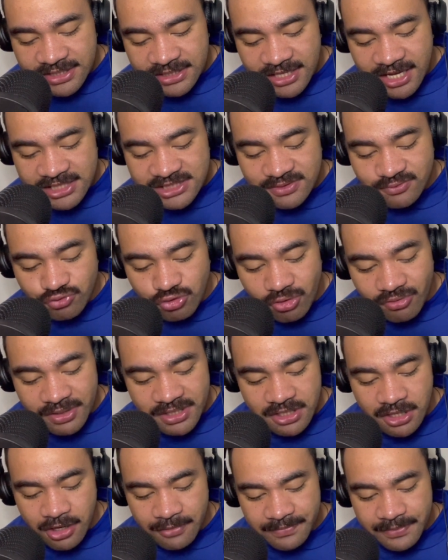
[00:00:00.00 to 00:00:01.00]
likes of Rory
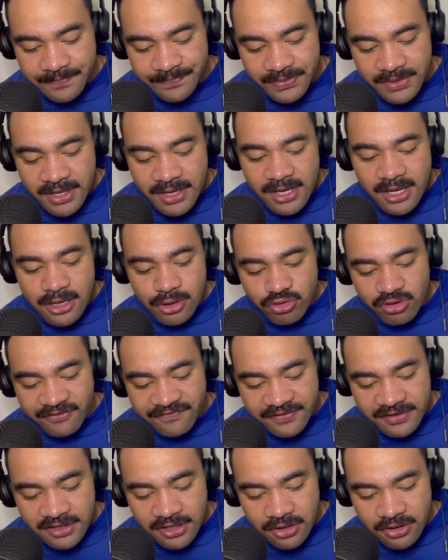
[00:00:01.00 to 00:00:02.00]
Lobb,
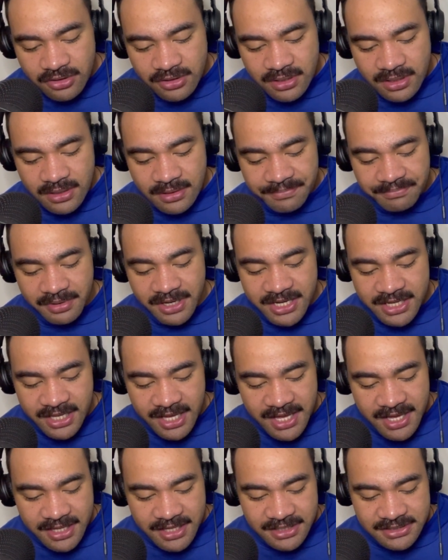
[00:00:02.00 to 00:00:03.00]
Griffin Logue, Blake
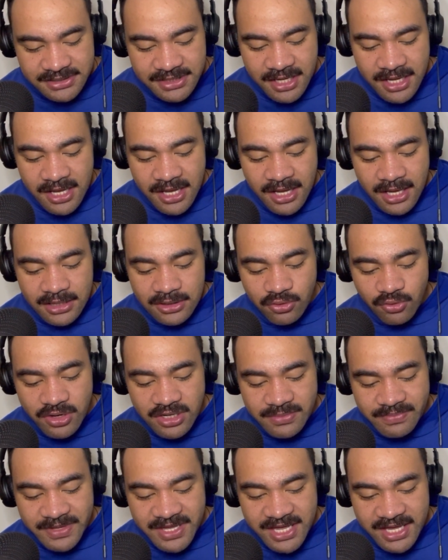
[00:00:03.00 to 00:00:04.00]
Akers,
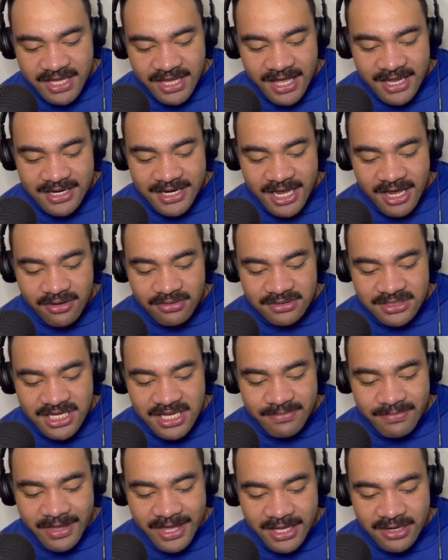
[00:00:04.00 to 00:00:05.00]
Lloyd Meek, and now
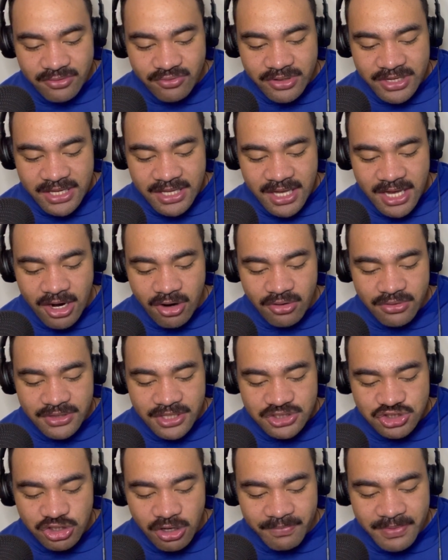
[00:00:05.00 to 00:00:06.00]
Liam Henry are on
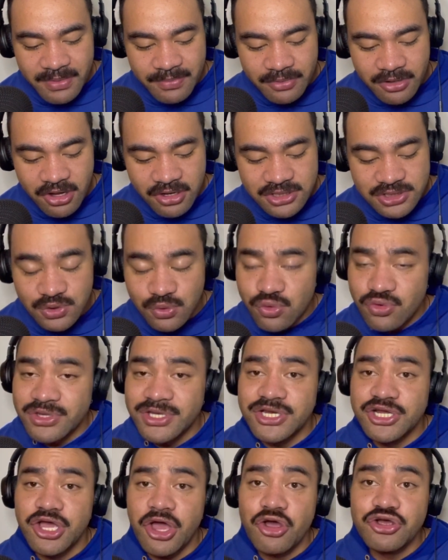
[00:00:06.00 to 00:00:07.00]
the chopping blocks or
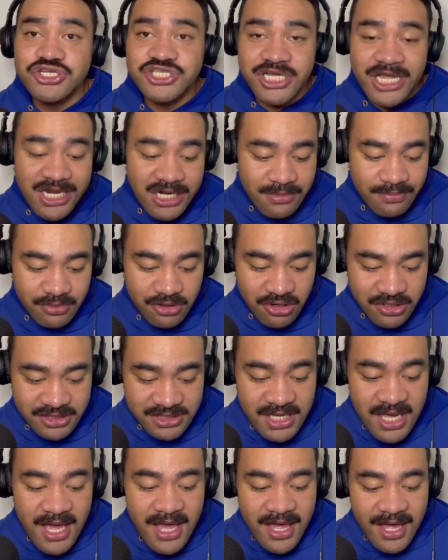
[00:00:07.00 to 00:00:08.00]
the negotiating blocks,
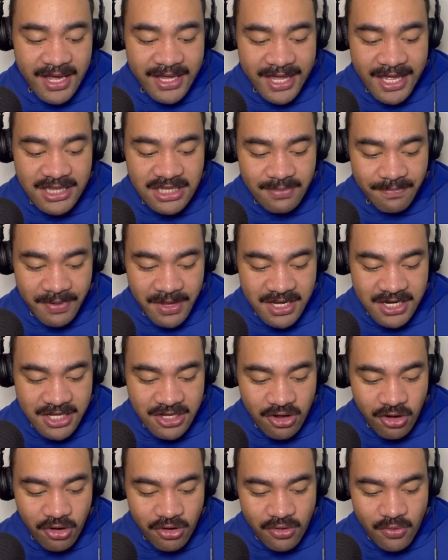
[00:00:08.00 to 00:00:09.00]
again,
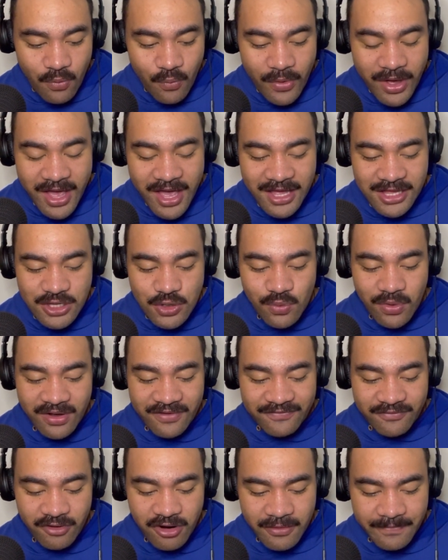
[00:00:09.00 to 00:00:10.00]
depending on where you are
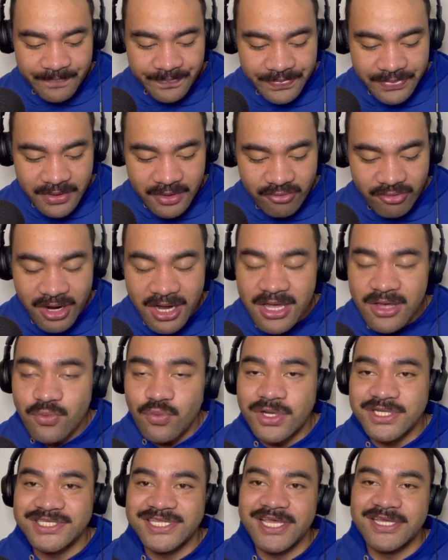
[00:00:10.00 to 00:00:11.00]
from, right?
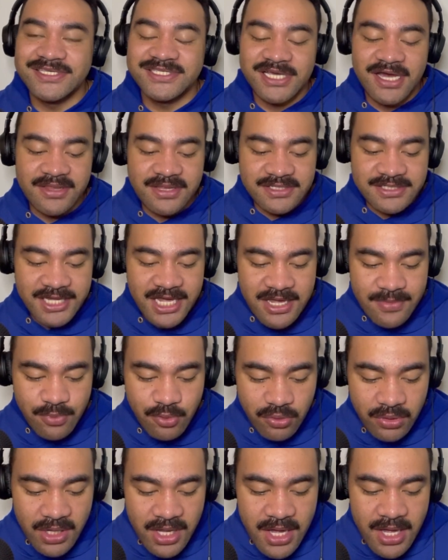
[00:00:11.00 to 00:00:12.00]
What side of the
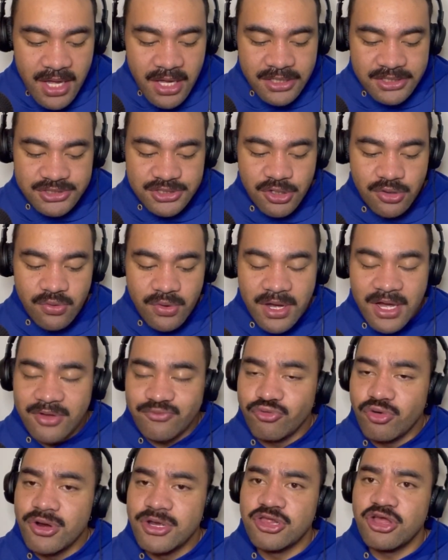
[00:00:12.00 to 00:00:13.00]
table? So
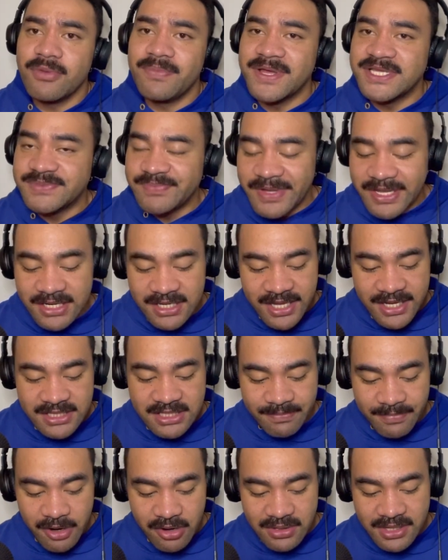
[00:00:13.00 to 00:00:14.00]
Rory Lobb has been linked,
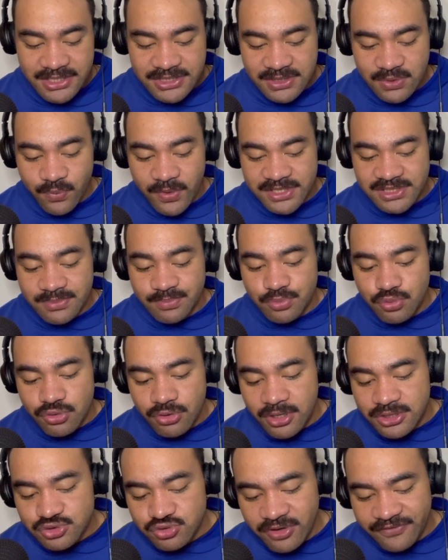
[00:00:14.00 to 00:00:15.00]
apparently, to the Western
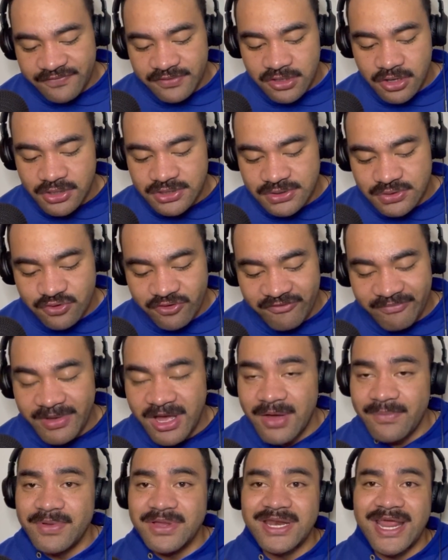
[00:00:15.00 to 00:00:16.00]
Bulldogs, Griffin Logue to North
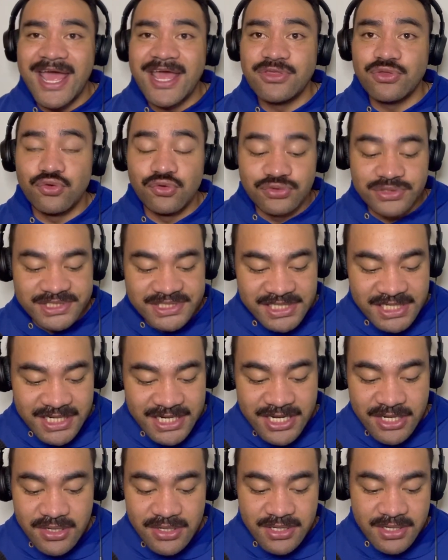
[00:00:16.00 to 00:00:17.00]
Melbourne and or
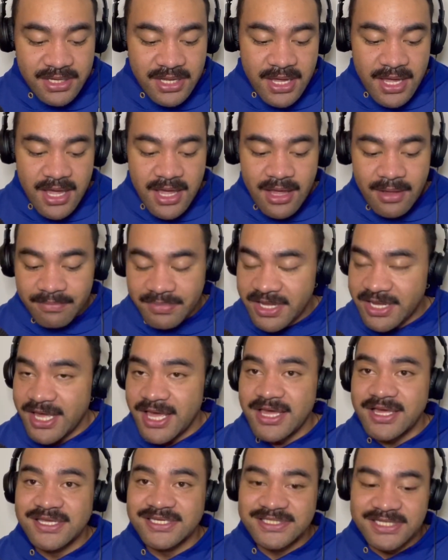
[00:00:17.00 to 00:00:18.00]
Sydney, Blake
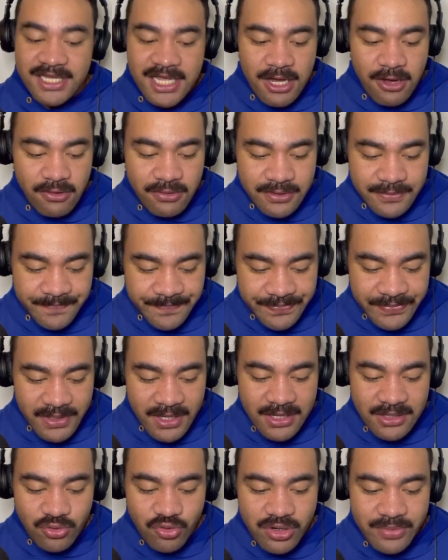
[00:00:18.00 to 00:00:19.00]
Akers to Carlton,
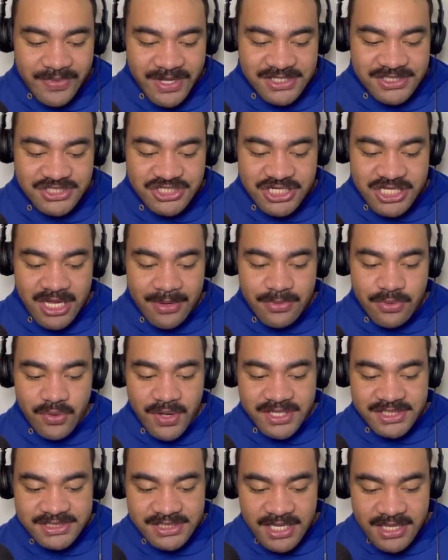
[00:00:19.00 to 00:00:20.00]
Lloyd Meek to
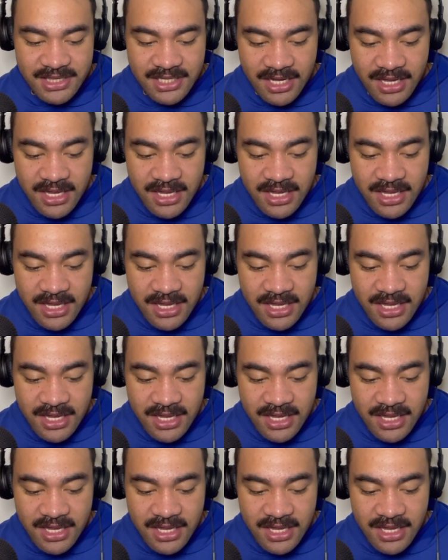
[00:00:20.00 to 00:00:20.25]
GWS, and